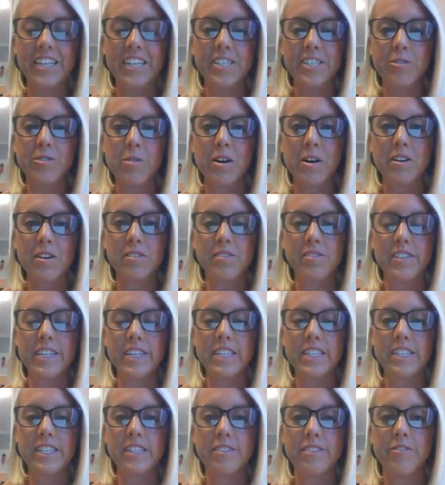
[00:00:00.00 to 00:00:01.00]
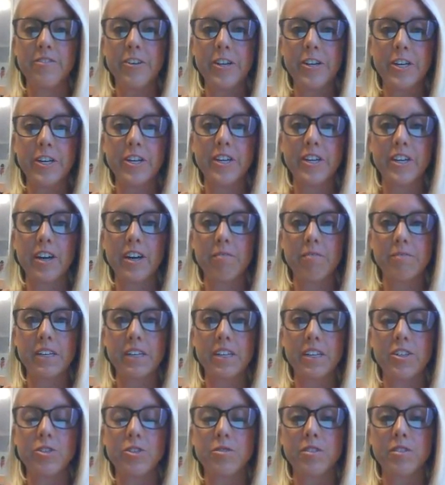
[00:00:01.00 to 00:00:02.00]
Year 12s. In this video, I'm
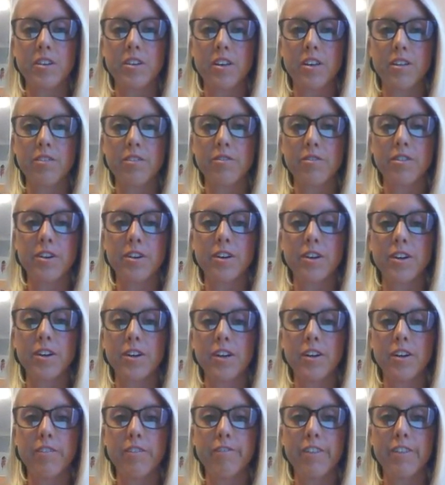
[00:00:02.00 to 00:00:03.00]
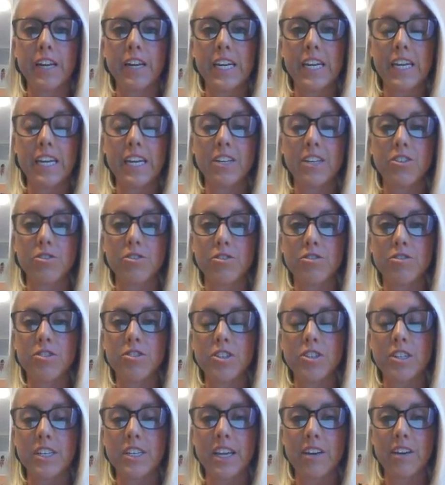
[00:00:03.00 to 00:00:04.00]
going to talk you through filling in your
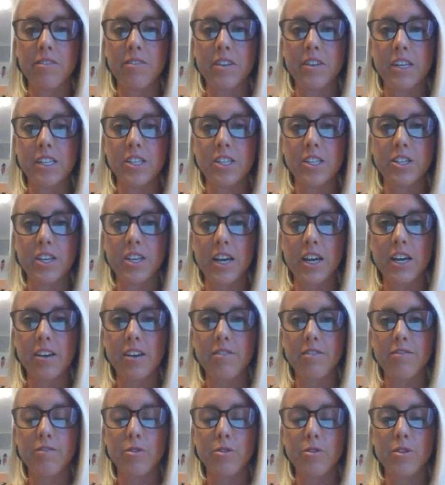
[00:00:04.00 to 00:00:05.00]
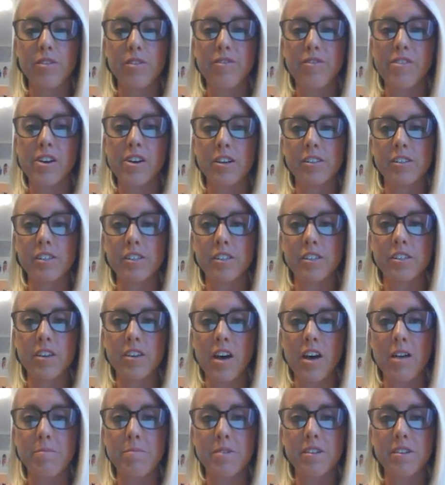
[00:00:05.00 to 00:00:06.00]
student evidence sheet for the first
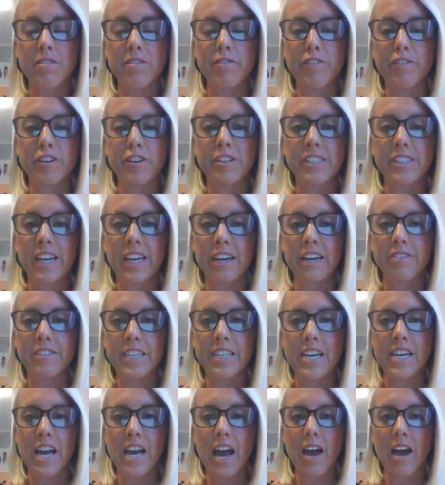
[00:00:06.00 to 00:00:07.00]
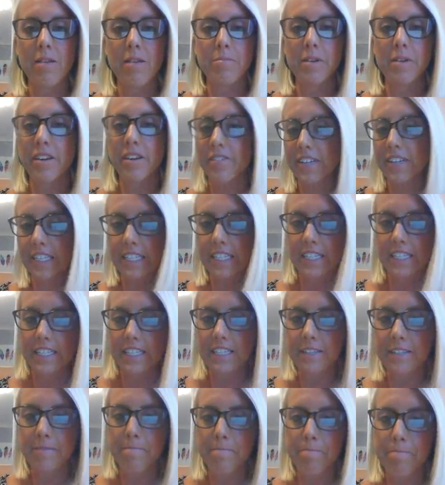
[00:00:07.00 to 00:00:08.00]
assignment, food safety at
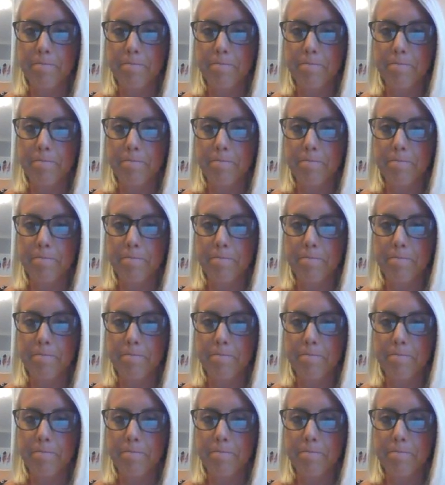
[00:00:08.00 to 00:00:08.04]
breakfast.